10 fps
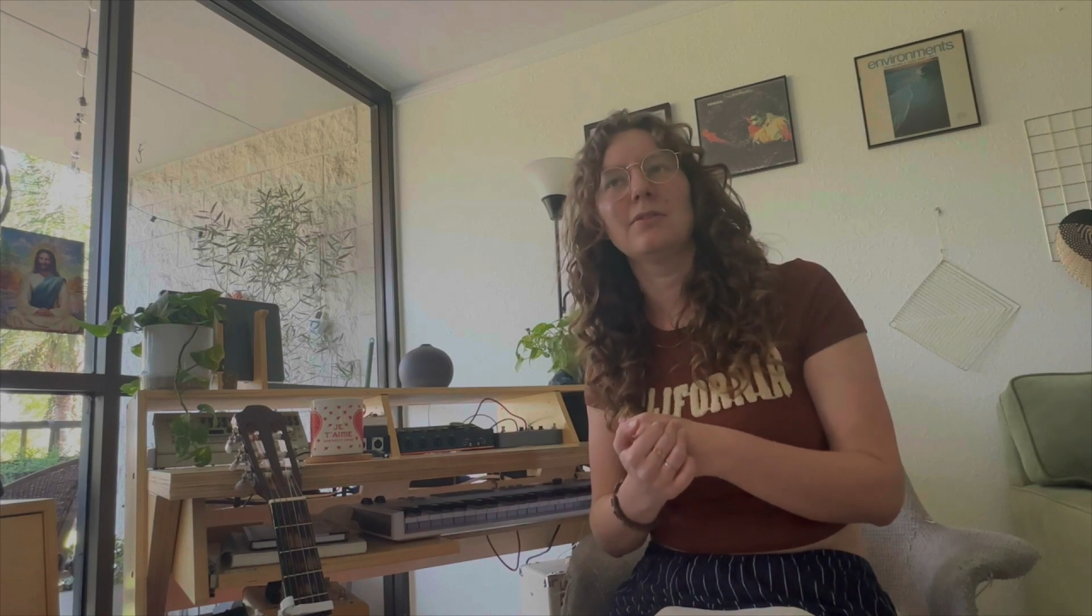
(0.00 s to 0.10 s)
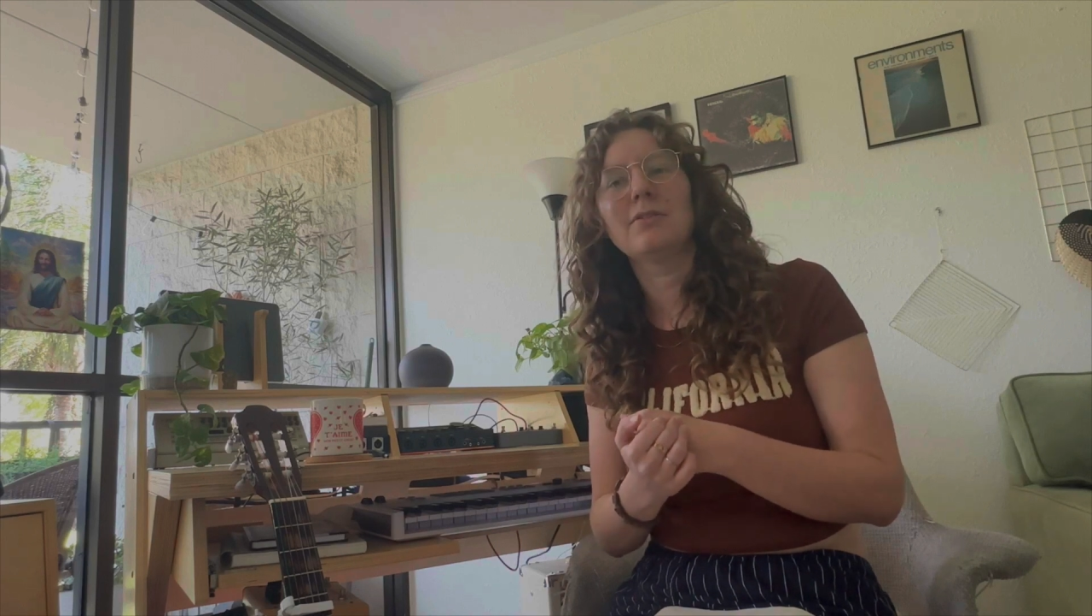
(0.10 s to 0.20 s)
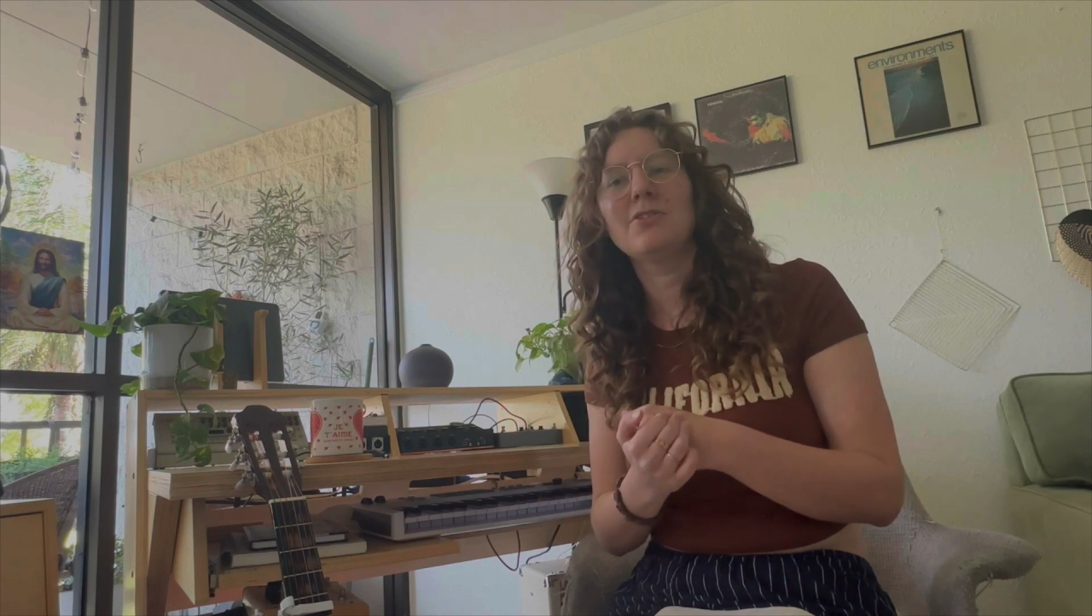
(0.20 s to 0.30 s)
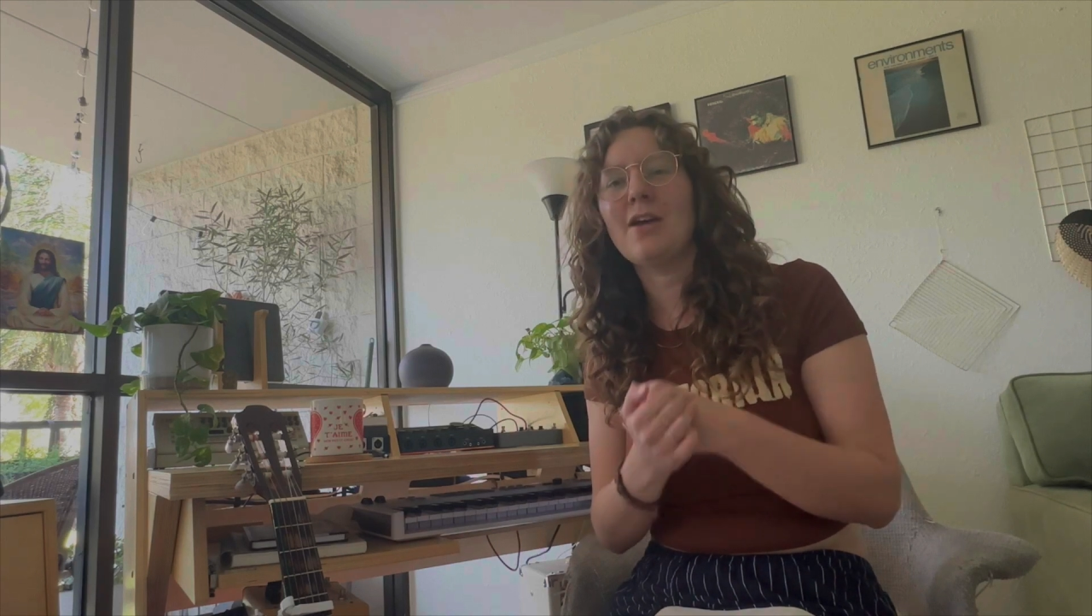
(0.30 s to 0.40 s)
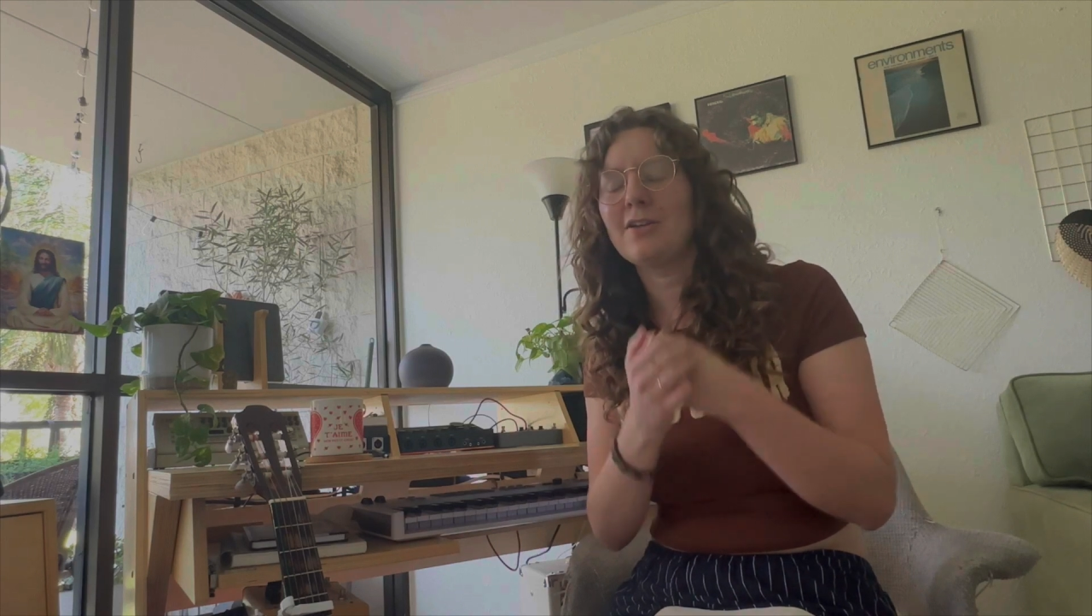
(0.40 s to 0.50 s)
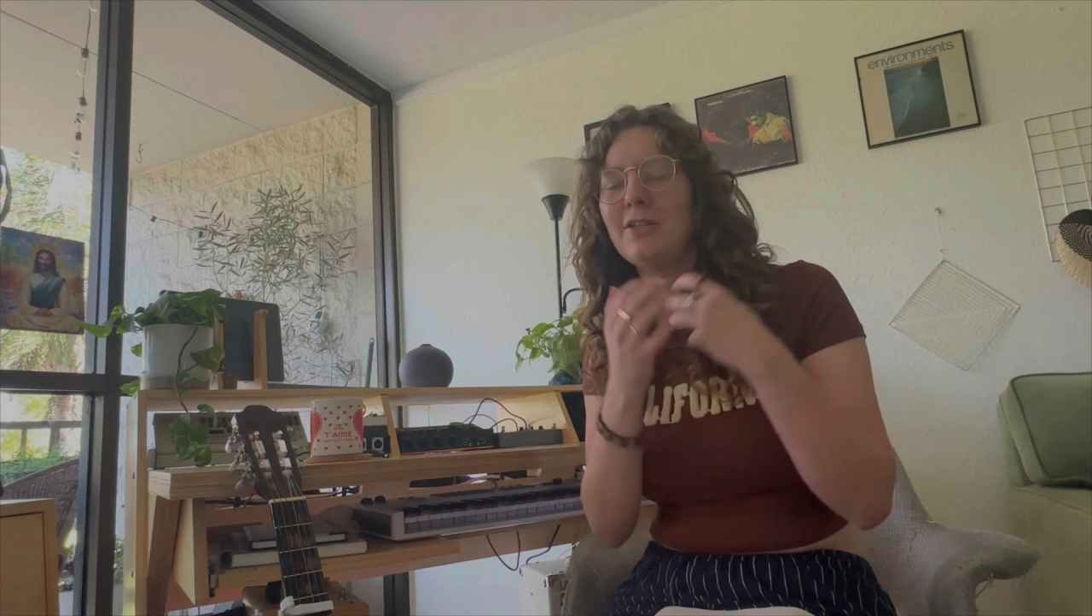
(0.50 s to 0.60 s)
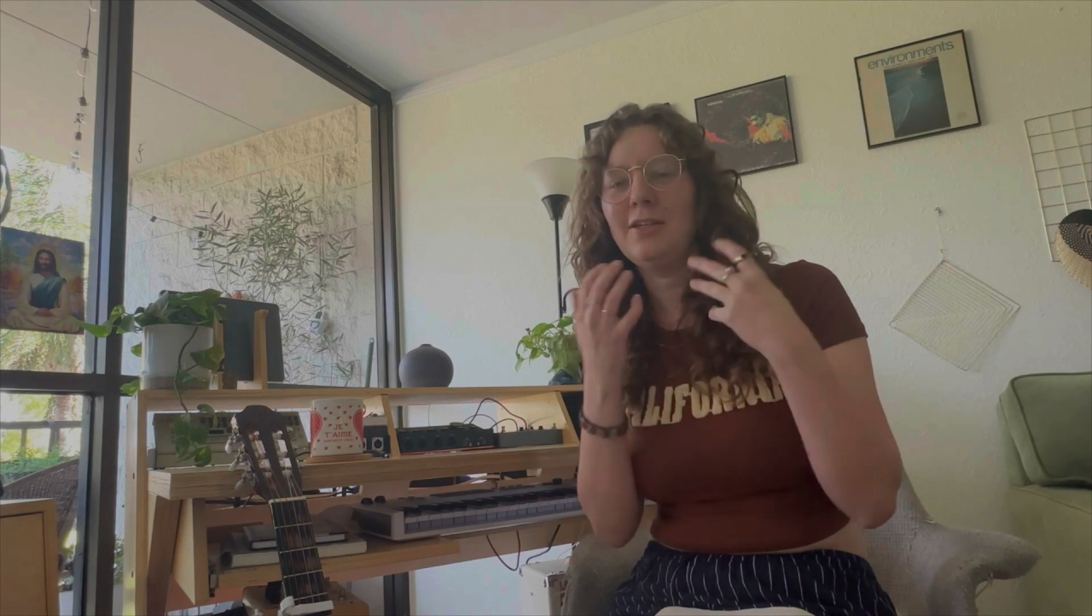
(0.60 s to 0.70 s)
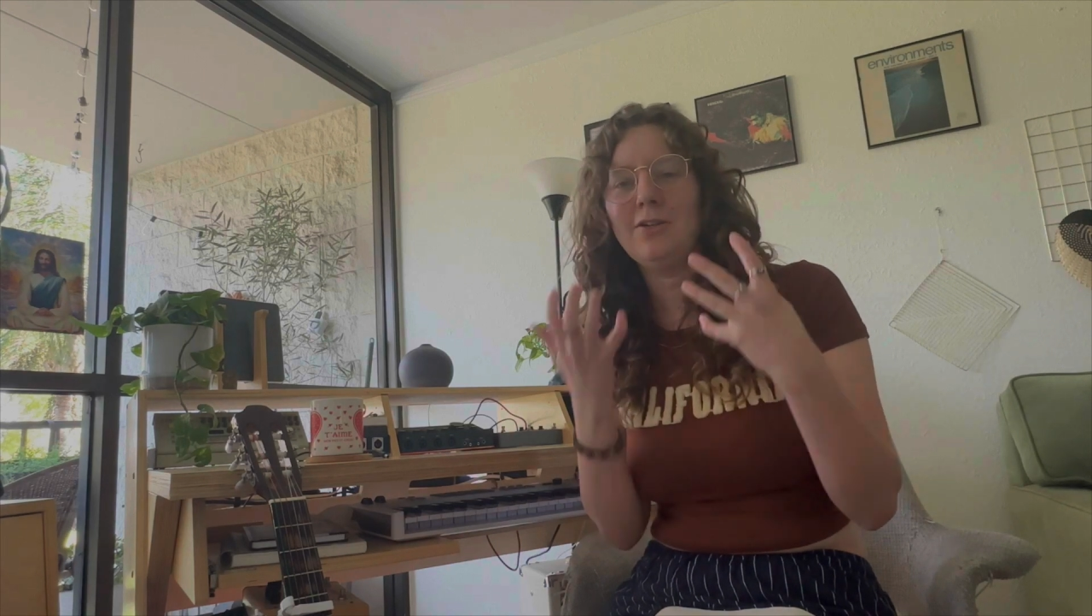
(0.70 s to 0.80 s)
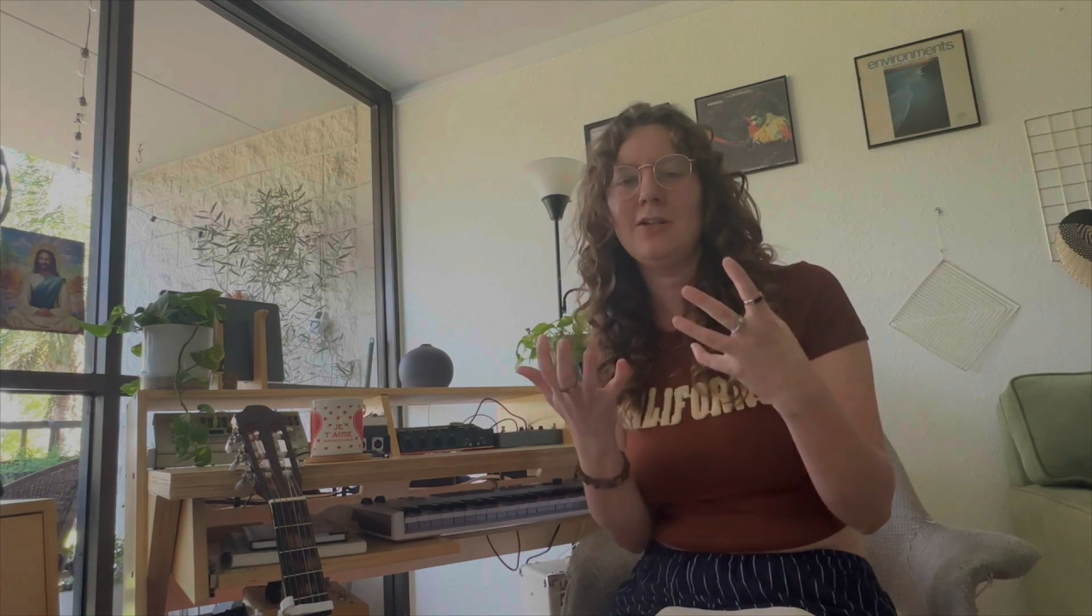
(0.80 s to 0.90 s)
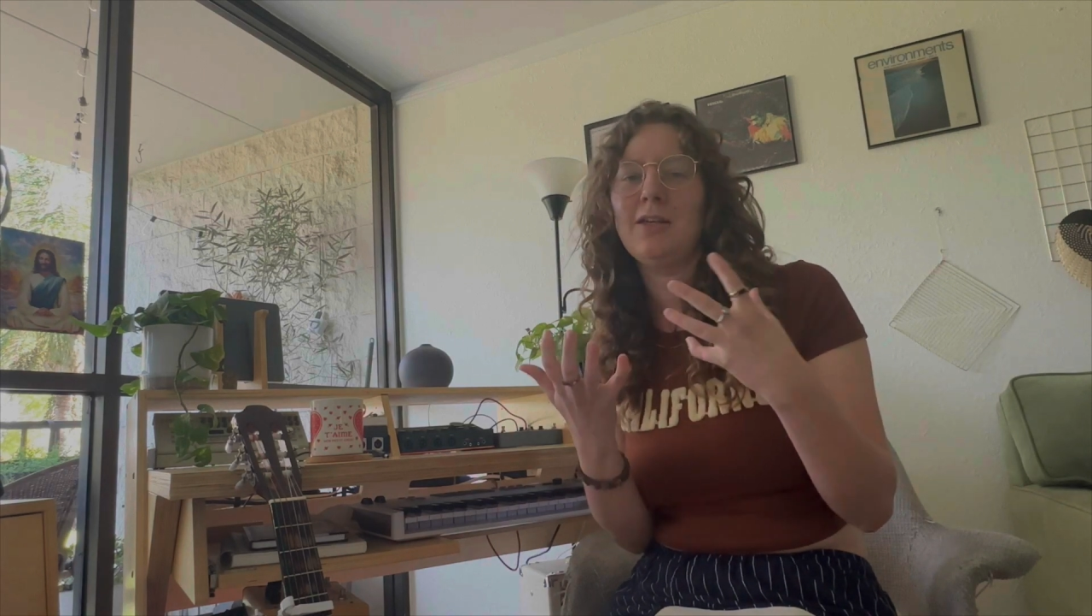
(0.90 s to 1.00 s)
because I could
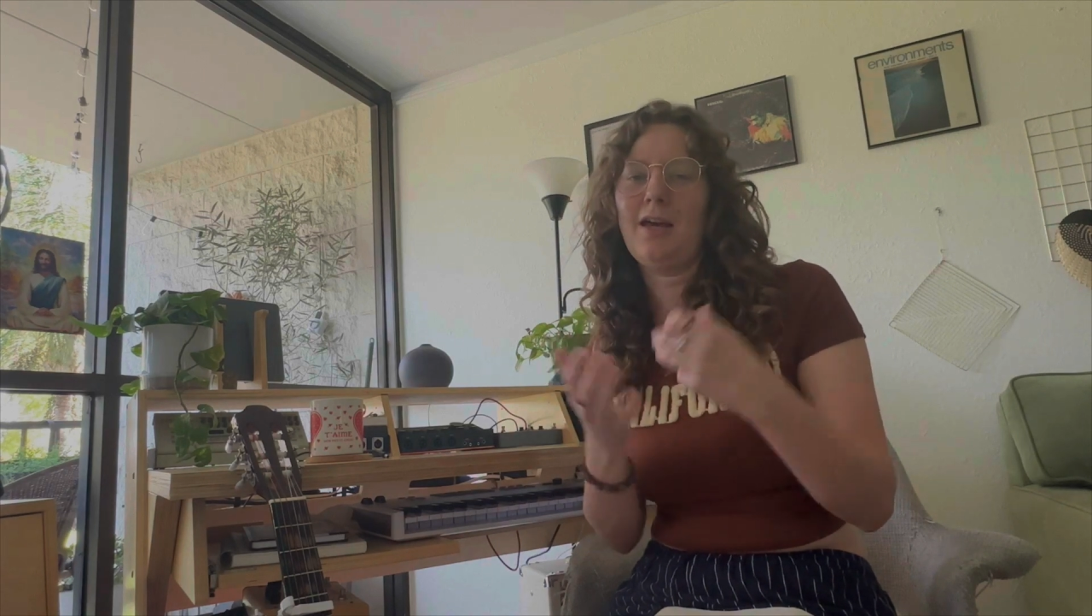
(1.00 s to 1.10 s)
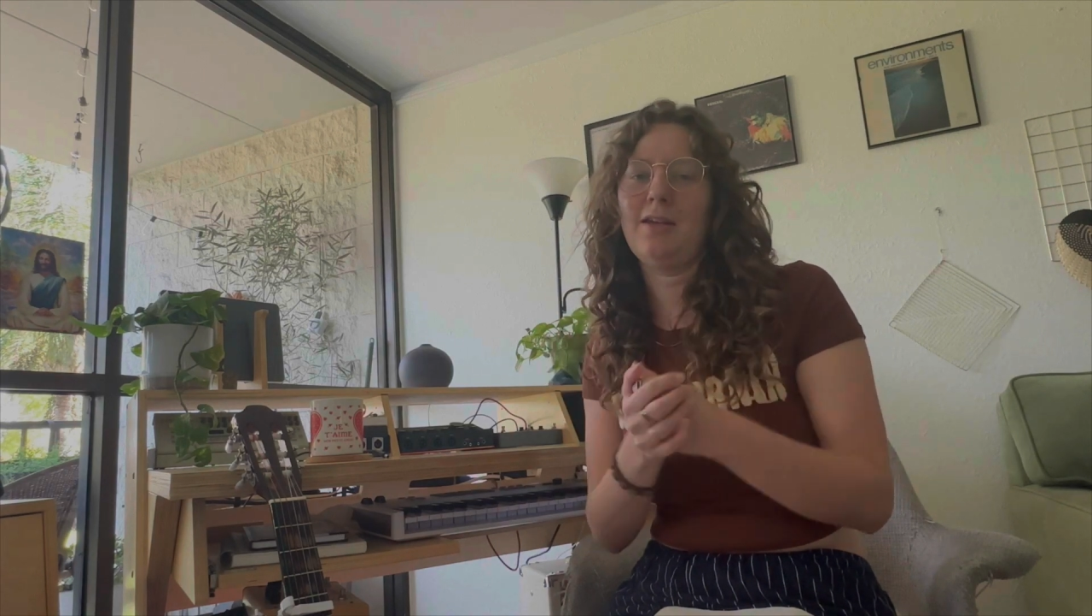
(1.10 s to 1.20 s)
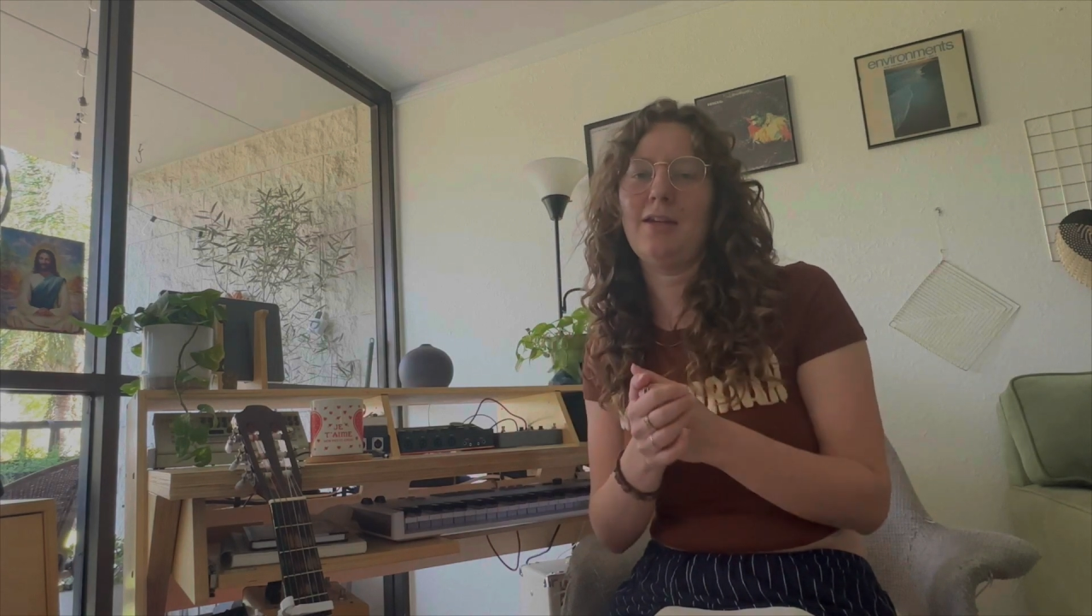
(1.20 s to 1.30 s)
hear it again.